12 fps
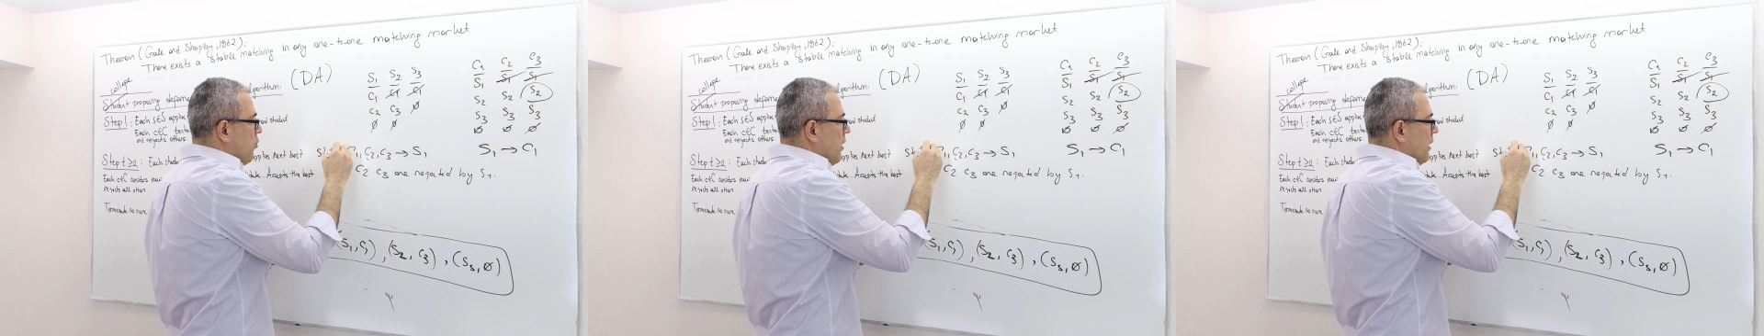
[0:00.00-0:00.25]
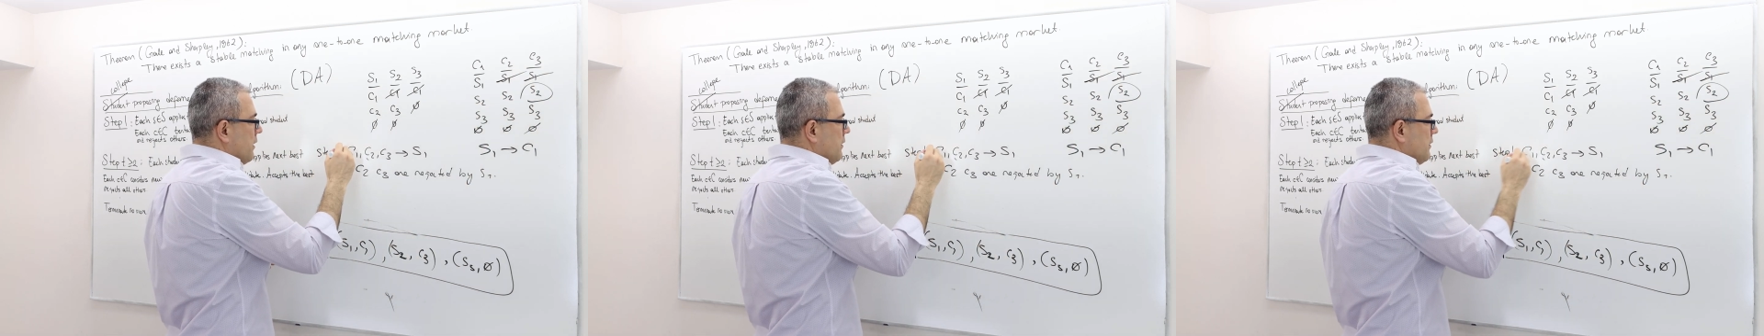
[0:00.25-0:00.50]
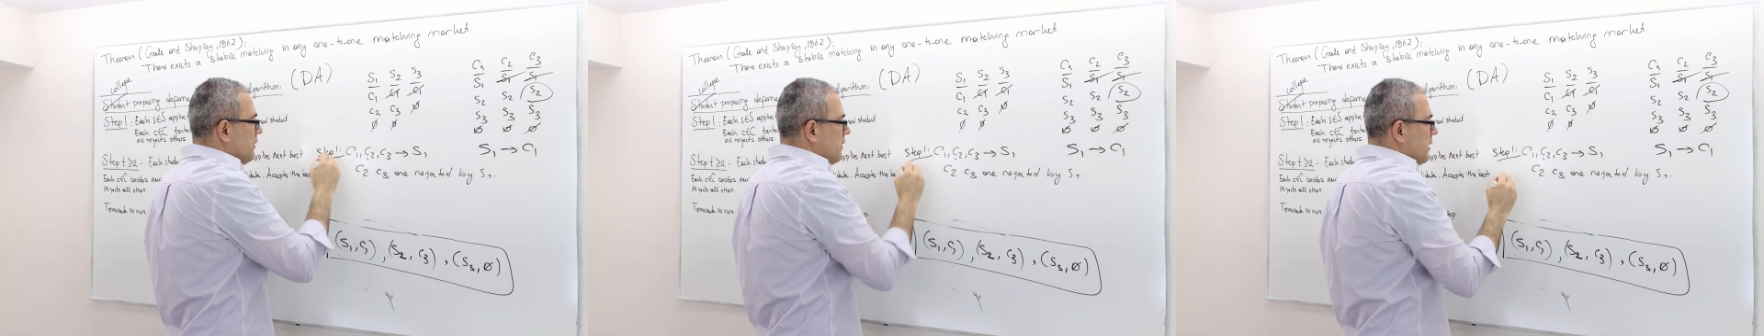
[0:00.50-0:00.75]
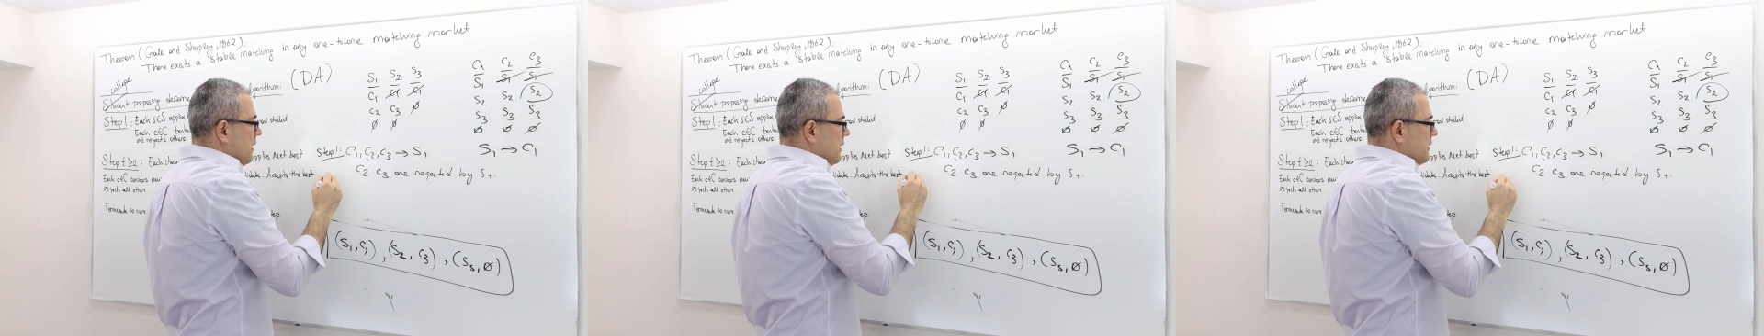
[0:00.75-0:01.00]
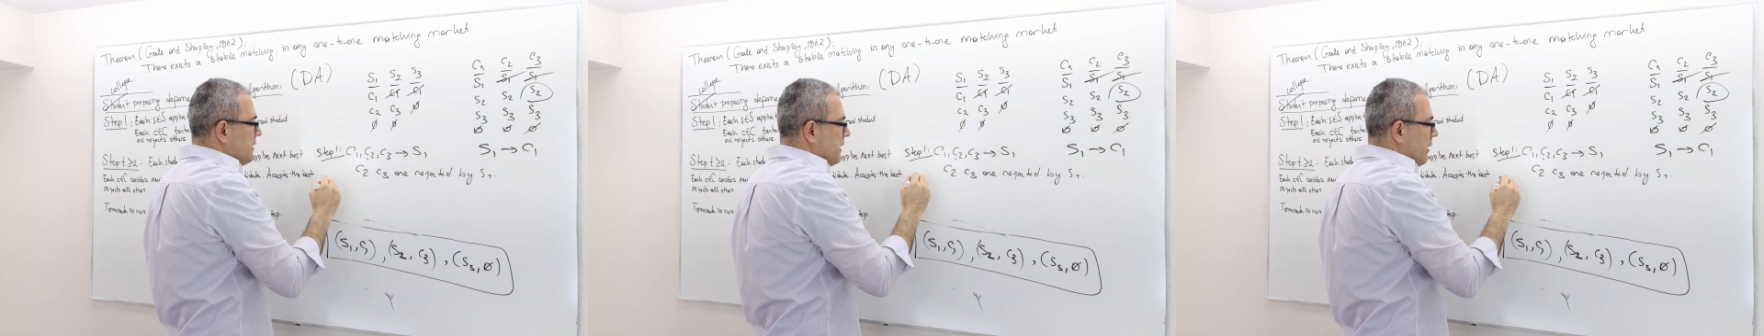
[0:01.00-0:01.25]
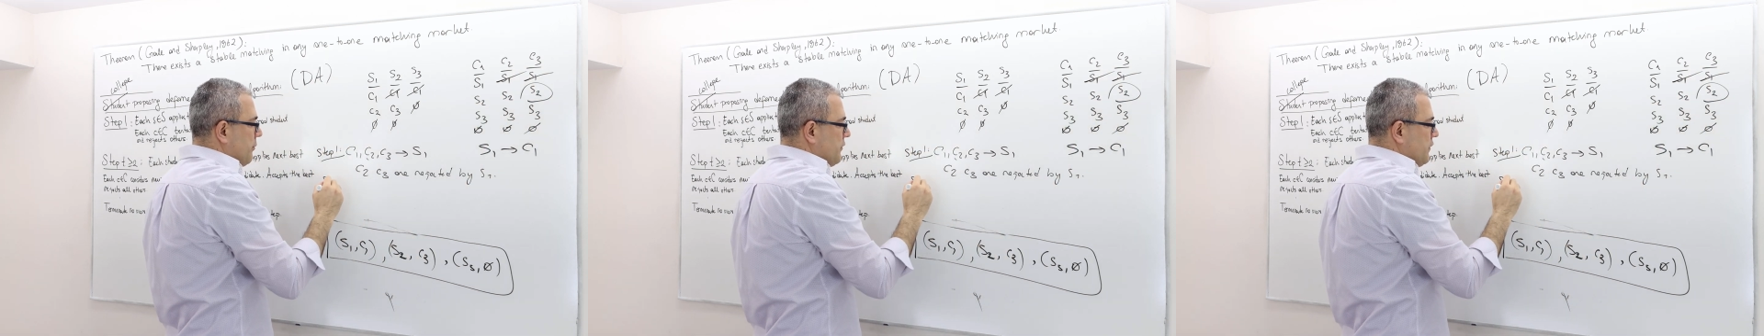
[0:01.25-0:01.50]
one.
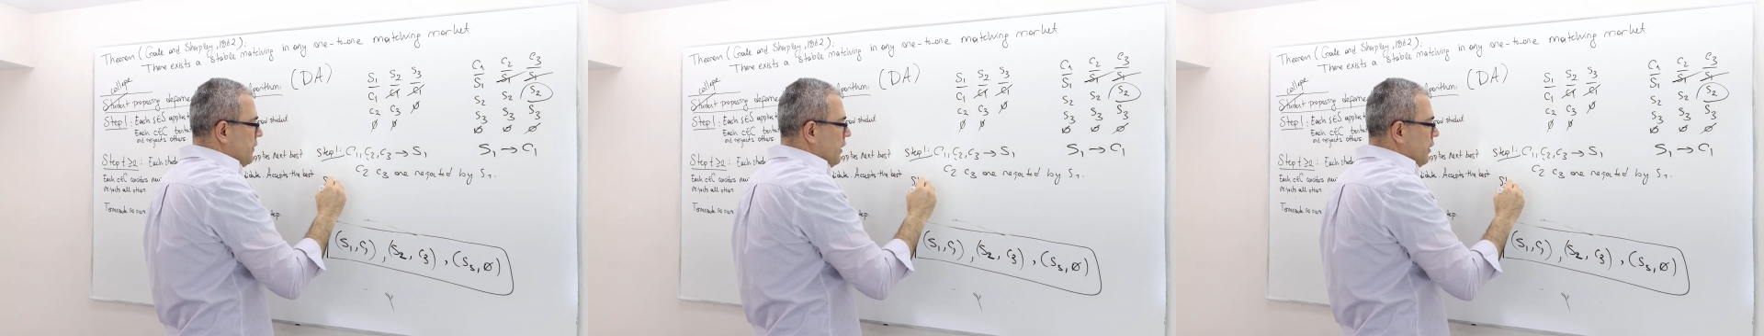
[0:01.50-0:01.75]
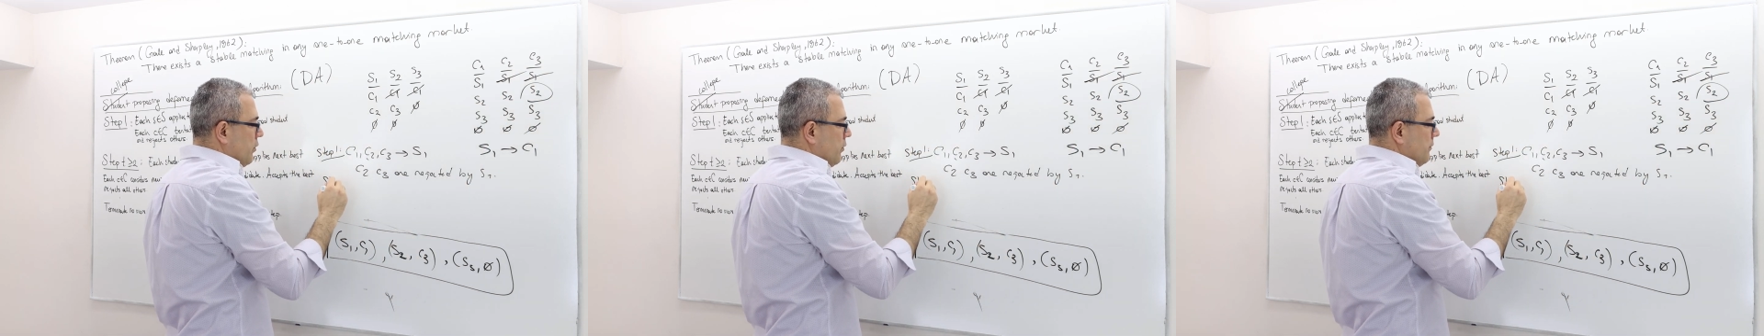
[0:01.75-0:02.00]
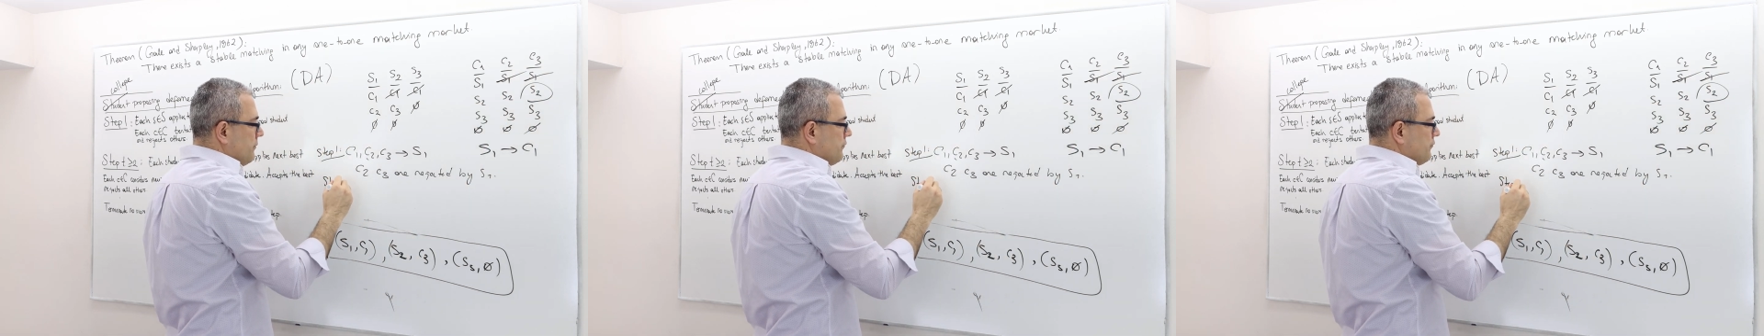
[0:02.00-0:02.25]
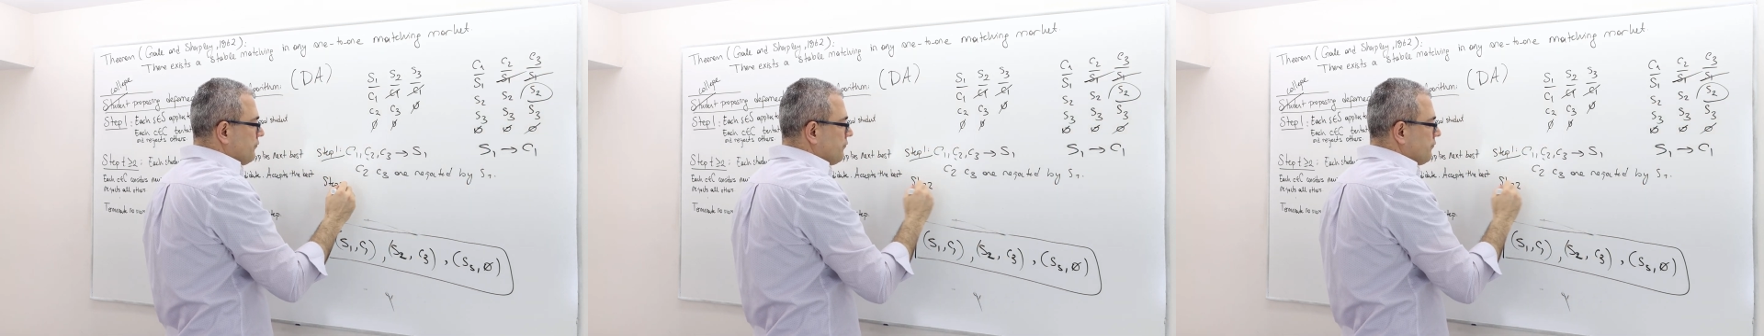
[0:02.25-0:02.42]
Step two,